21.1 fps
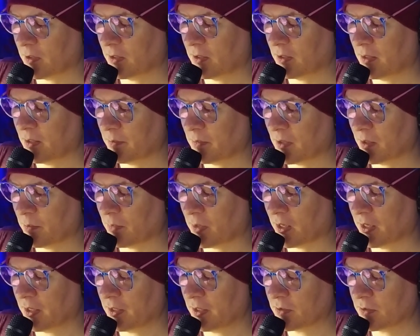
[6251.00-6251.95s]
in my
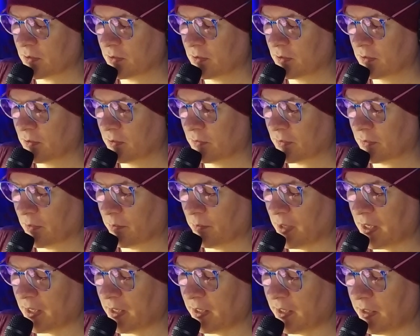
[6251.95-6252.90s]
mind for
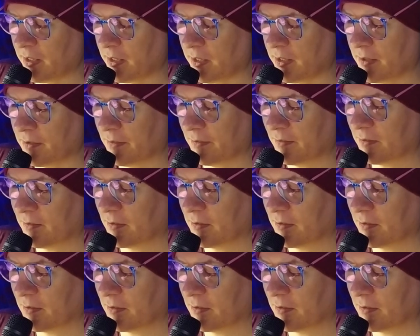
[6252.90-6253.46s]
many years.